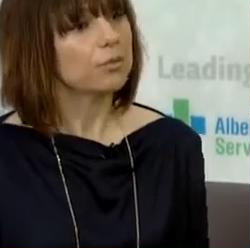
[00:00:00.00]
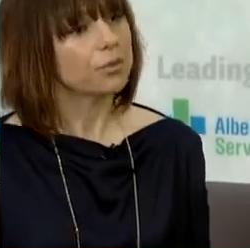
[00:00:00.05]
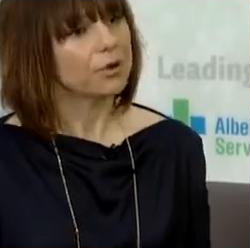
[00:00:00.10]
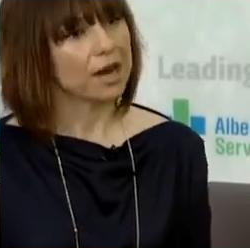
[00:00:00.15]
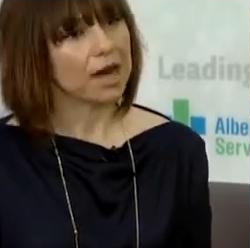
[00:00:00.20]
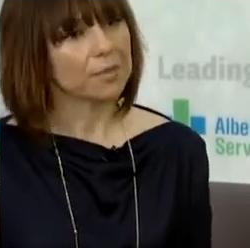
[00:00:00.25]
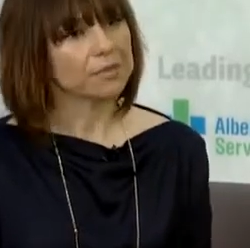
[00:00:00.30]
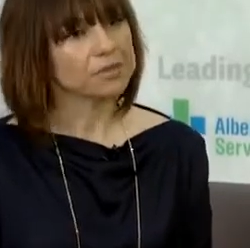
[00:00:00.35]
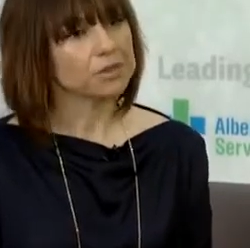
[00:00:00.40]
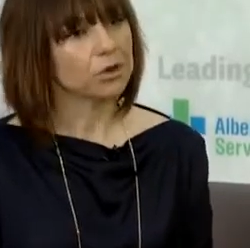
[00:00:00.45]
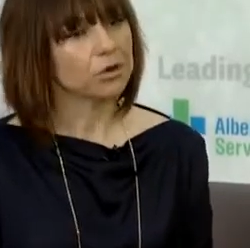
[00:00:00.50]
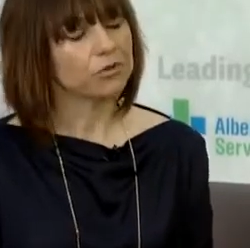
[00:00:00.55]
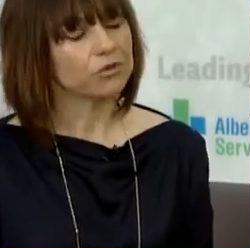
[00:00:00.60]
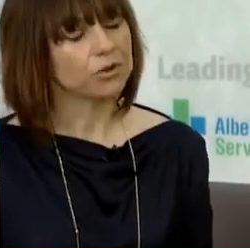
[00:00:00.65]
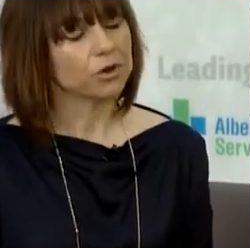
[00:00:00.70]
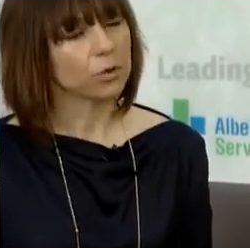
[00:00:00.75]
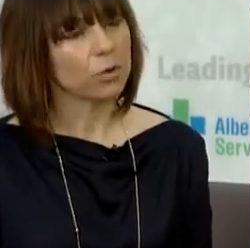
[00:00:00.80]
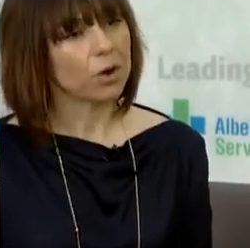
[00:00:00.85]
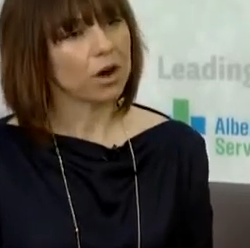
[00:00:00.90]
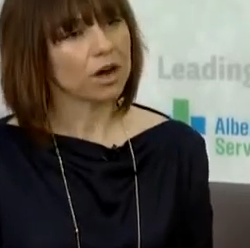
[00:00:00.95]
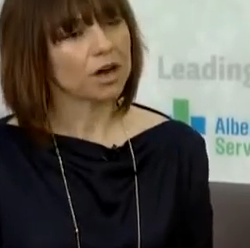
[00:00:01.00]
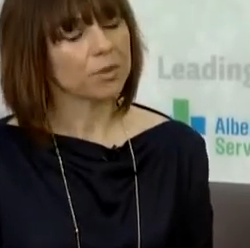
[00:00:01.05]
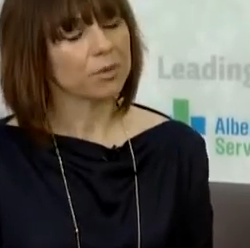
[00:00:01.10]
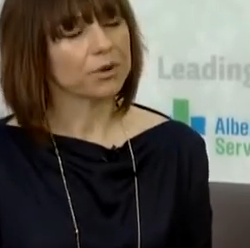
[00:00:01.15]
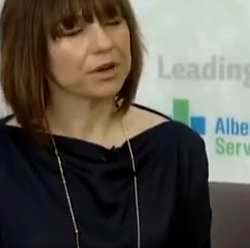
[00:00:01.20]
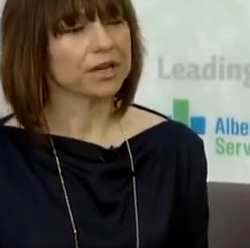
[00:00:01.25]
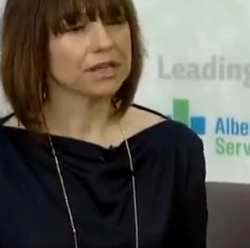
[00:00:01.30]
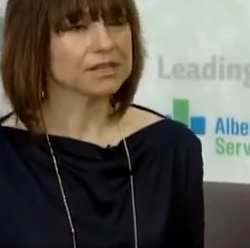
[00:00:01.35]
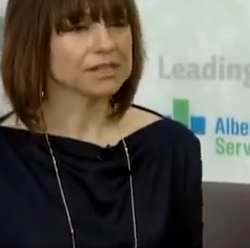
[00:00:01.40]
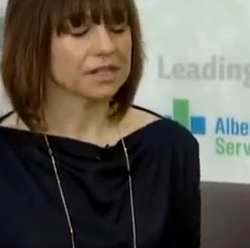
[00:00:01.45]
Perhaps go for a walk
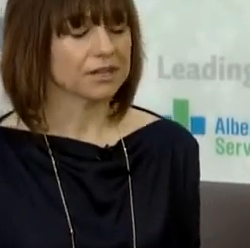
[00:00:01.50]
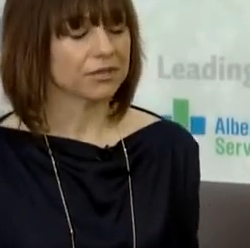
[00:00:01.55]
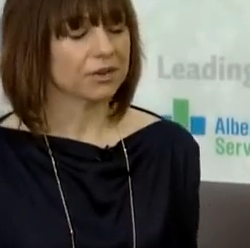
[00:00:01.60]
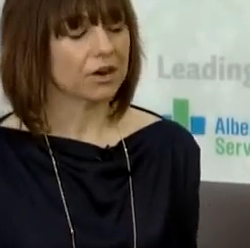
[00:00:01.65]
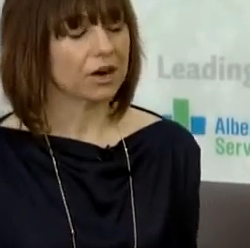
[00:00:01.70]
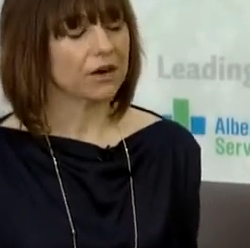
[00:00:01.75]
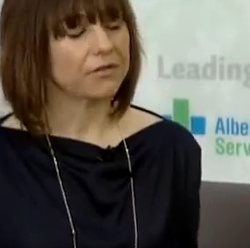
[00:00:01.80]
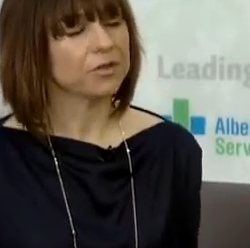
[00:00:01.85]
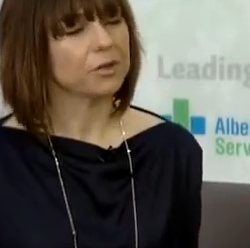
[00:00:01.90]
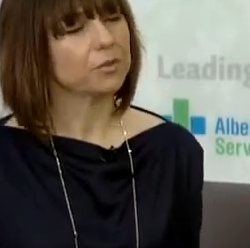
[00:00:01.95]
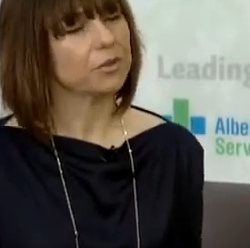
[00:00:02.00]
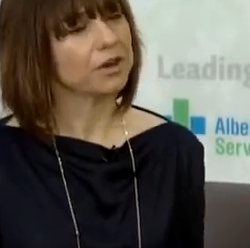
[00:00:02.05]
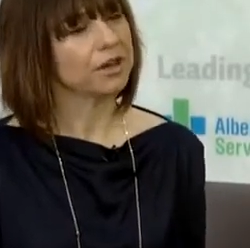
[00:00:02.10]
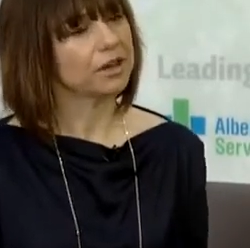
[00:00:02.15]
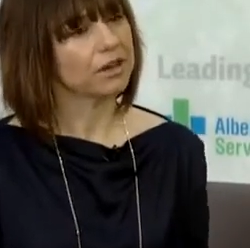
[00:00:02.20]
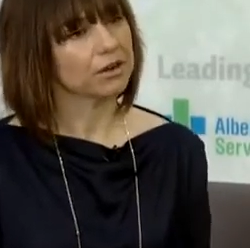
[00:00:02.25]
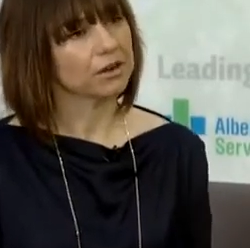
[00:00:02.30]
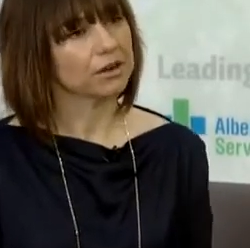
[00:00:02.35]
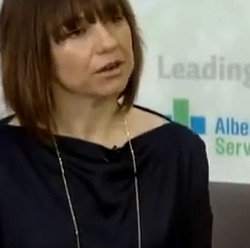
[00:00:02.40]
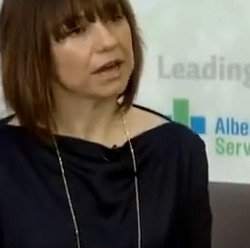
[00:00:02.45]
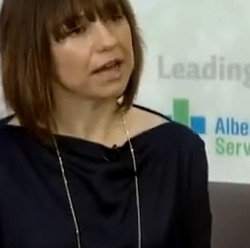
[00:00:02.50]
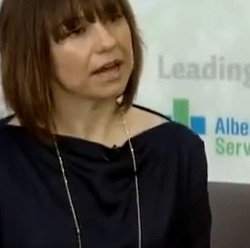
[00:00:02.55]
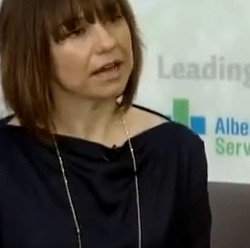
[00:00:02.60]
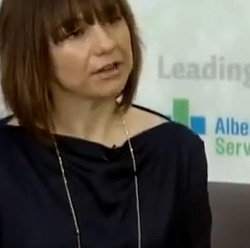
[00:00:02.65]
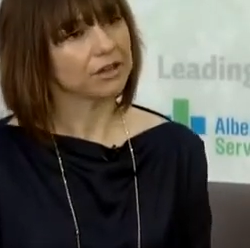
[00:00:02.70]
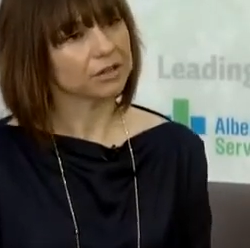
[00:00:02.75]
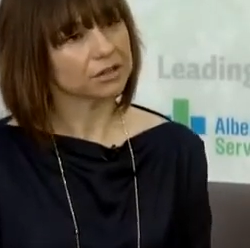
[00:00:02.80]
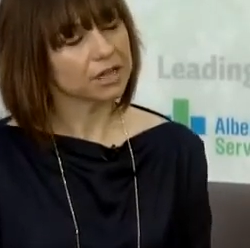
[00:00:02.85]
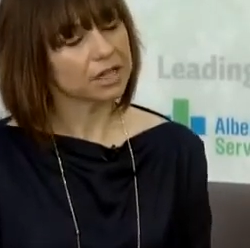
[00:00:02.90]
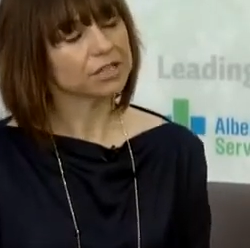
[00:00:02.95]
break instead of a coffee break, or
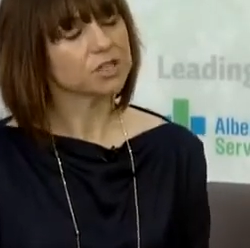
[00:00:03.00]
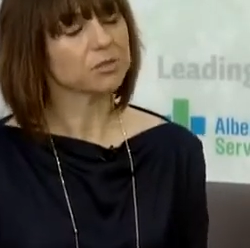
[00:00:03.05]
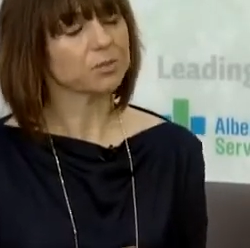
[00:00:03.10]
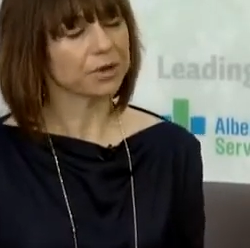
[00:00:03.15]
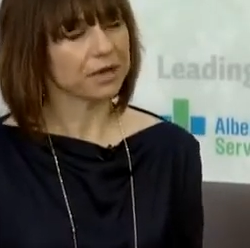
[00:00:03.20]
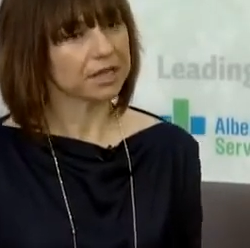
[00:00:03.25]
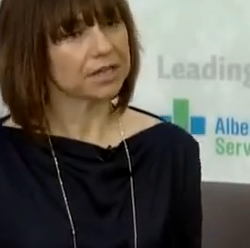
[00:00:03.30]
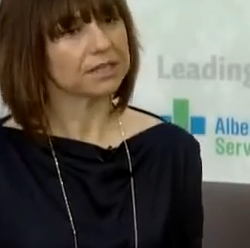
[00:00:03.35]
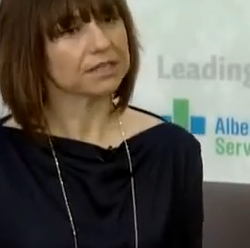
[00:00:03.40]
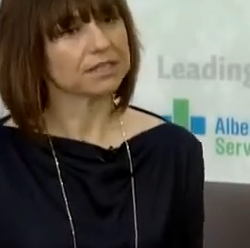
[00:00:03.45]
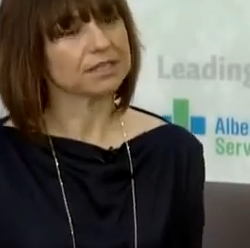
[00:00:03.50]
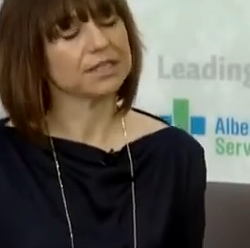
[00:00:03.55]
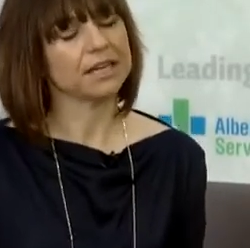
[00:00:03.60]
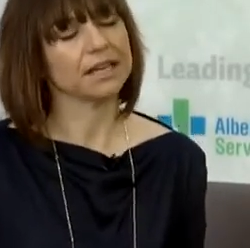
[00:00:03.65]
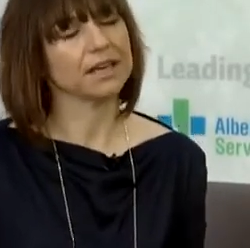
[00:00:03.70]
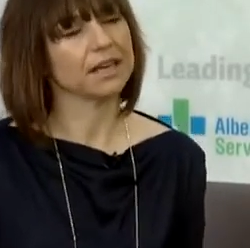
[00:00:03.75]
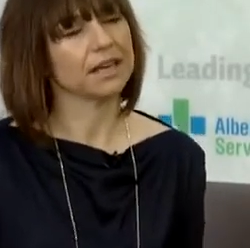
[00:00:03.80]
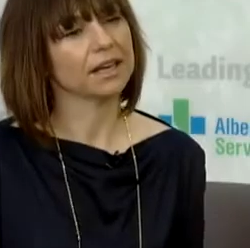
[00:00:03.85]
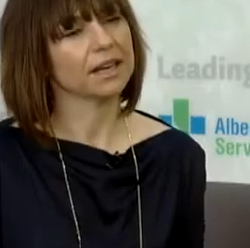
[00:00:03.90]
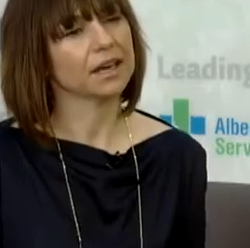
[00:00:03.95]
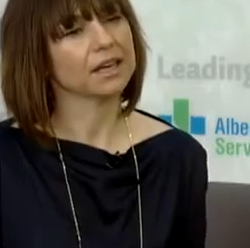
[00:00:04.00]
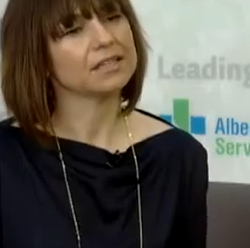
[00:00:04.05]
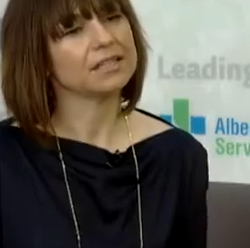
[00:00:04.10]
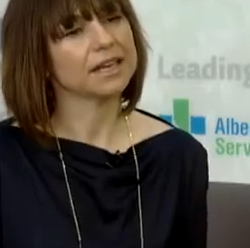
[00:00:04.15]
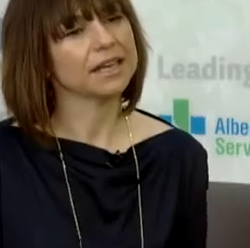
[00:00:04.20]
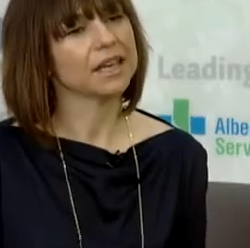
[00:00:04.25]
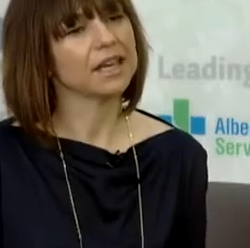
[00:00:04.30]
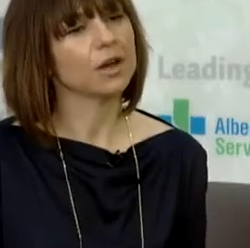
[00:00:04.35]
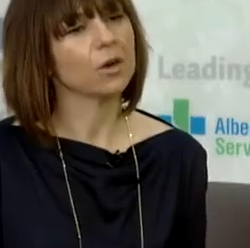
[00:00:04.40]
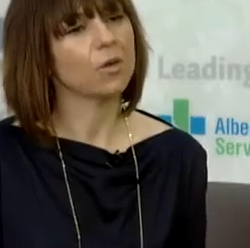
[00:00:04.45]
at your lunch break taking a
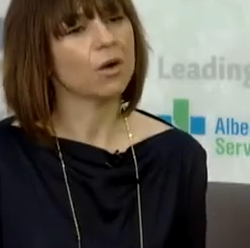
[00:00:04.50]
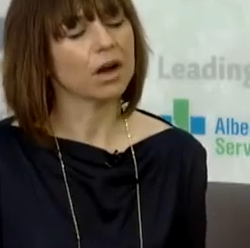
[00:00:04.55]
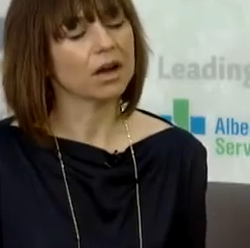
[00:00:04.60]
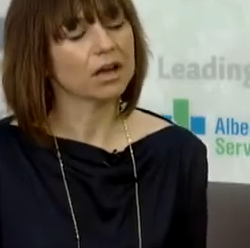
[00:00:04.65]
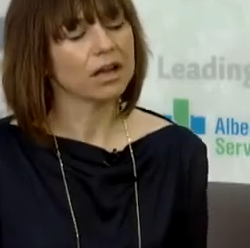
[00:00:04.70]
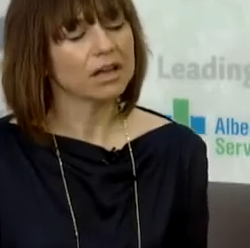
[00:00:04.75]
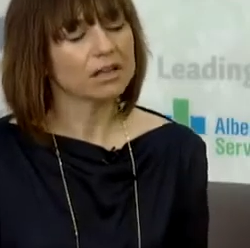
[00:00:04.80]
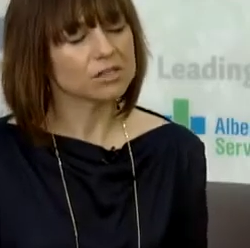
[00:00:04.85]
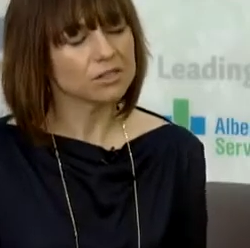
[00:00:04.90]
walk.